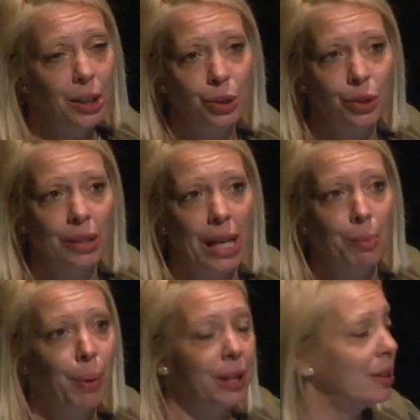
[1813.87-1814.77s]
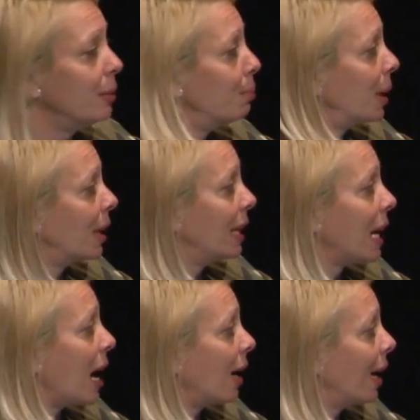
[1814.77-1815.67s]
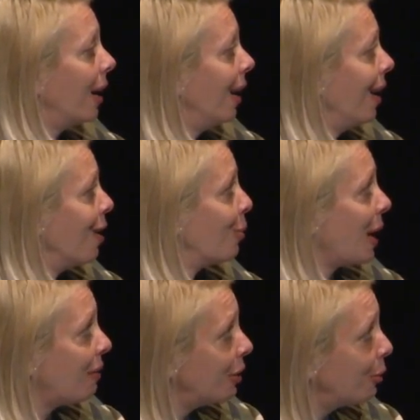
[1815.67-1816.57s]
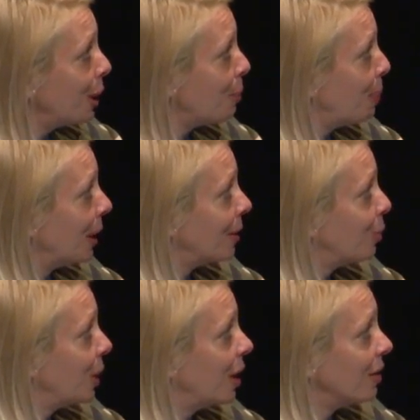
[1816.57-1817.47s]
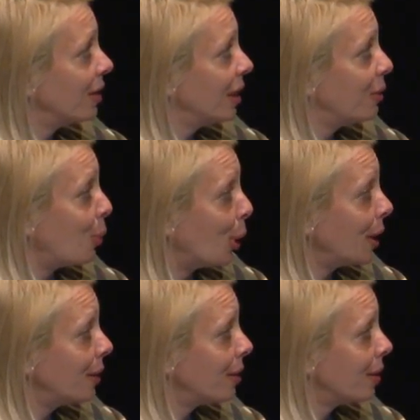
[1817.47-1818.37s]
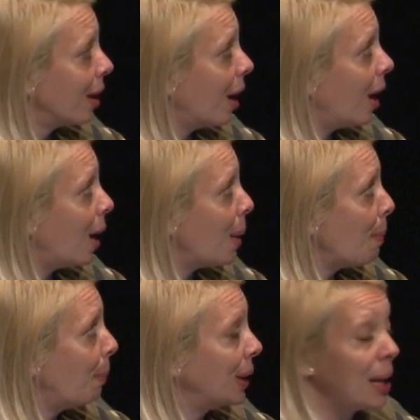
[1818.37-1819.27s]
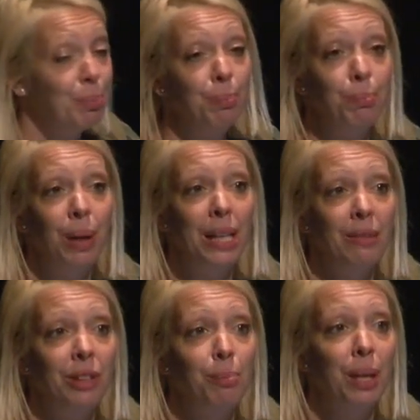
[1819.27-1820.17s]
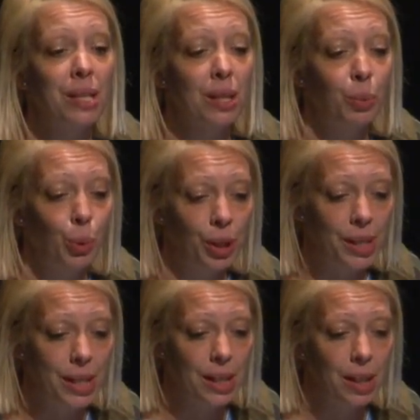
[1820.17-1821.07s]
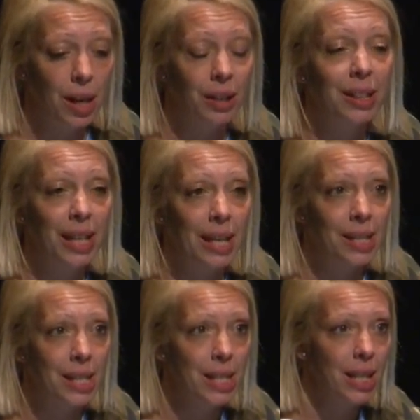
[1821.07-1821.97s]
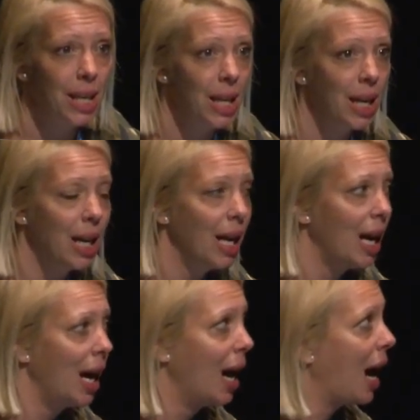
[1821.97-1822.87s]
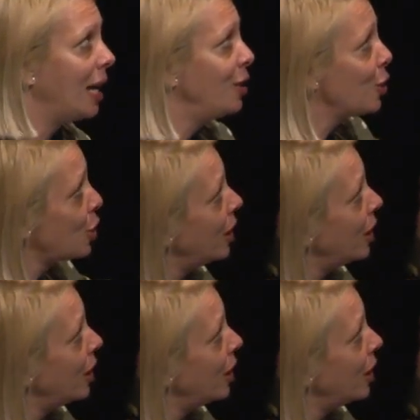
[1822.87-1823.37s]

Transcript: to take part in Berlinale. Wherever we appeared, we got the award. Um, but I believe the biggest awards are the kids. I usually